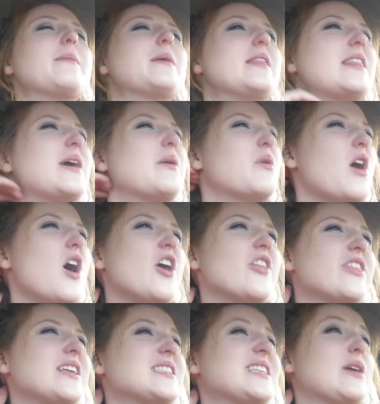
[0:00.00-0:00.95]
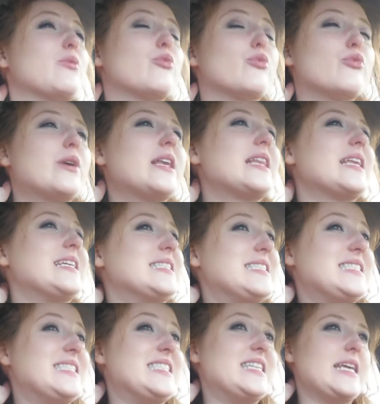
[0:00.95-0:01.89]
I mean, they were all things that really
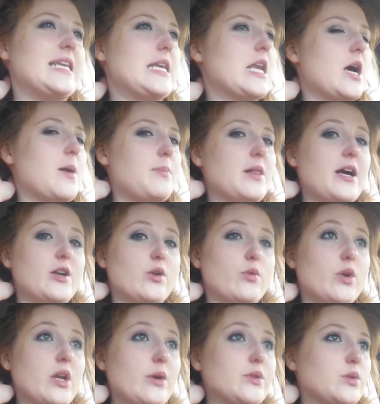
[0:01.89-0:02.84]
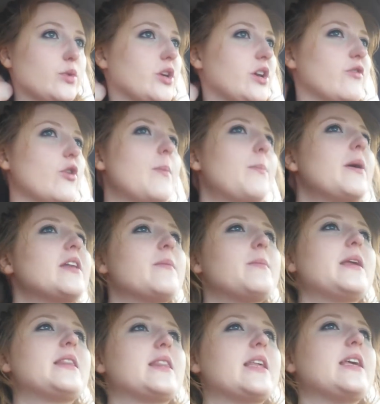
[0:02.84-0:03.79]
didn't apply to what I was looking for. But I
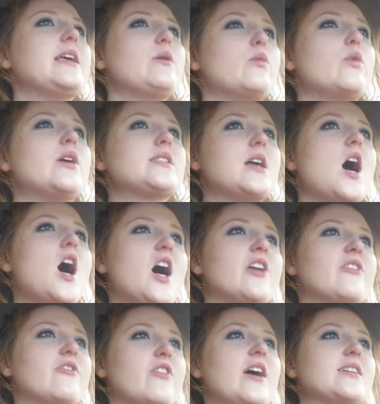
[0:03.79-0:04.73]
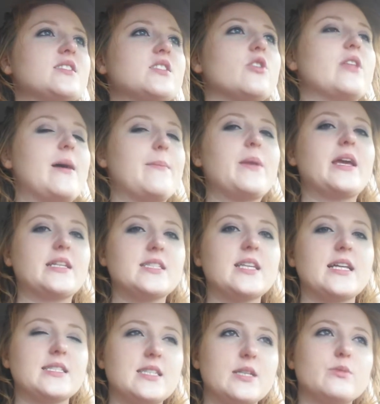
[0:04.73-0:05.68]
mean, it was a haunt fest, so that makes
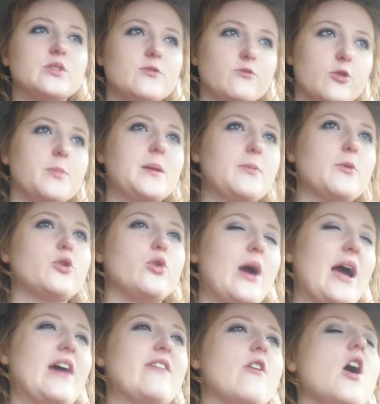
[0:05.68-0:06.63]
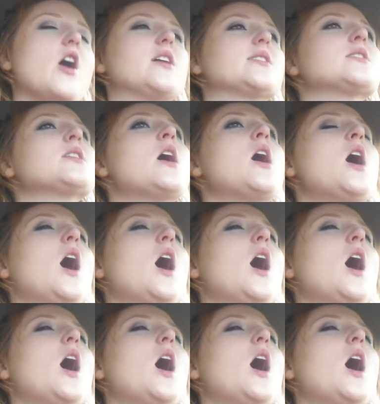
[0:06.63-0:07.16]
sense. It was for people who have haunts.